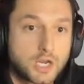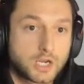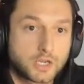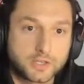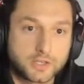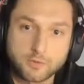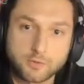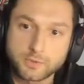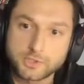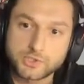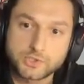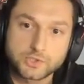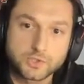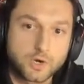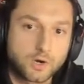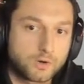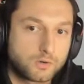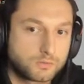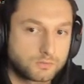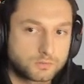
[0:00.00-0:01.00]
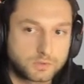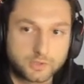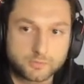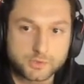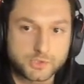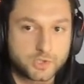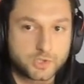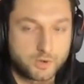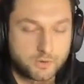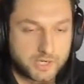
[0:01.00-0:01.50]
there was no
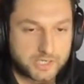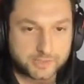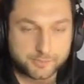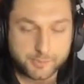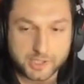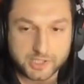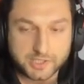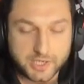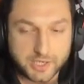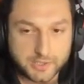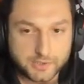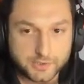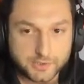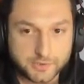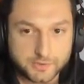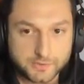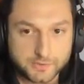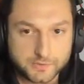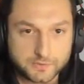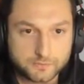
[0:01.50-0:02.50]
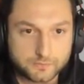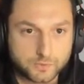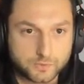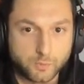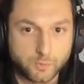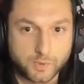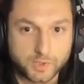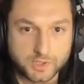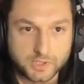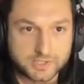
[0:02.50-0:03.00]
expectations to
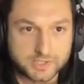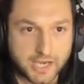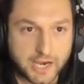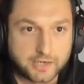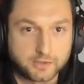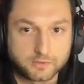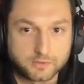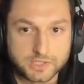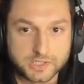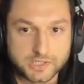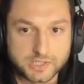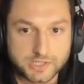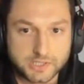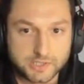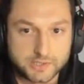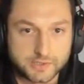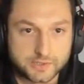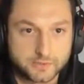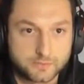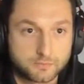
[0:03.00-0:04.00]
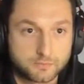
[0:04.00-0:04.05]
win the title this season.